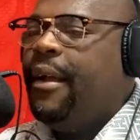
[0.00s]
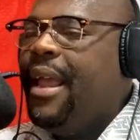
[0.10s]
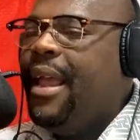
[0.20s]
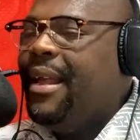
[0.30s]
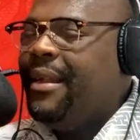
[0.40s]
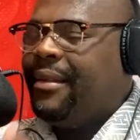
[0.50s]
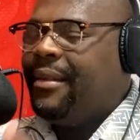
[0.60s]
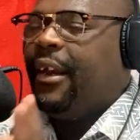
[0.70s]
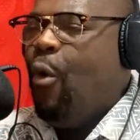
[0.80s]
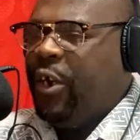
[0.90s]
is
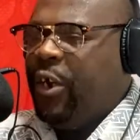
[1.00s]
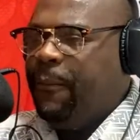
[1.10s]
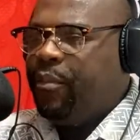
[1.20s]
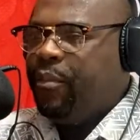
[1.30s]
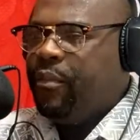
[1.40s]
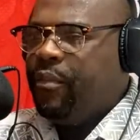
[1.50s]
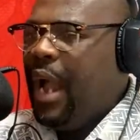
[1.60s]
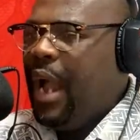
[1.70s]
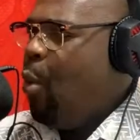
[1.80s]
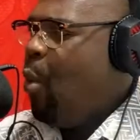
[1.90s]
removed. I
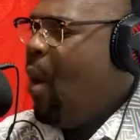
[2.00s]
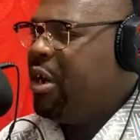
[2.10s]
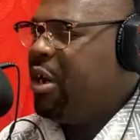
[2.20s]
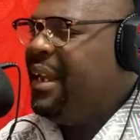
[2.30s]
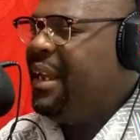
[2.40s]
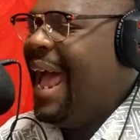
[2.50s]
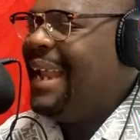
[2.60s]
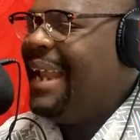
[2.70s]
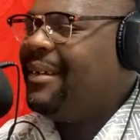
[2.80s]
want to repeat that.